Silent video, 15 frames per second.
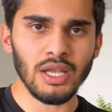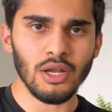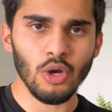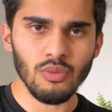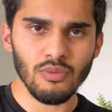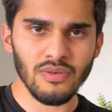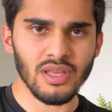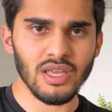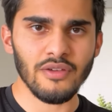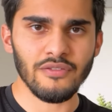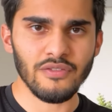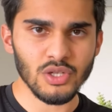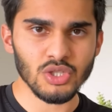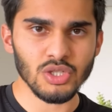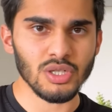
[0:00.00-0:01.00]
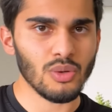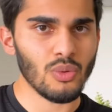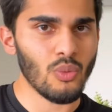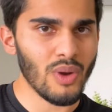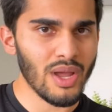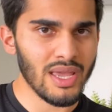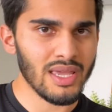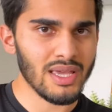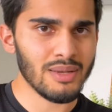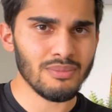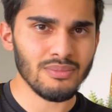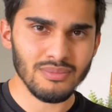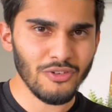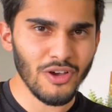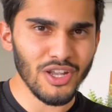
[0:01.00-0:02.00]
and hopefully efficient way,
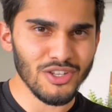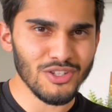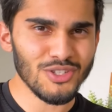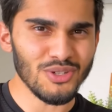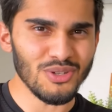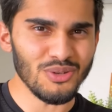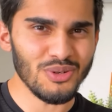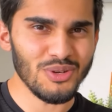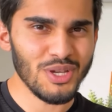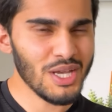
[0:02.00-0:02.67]
and fun too,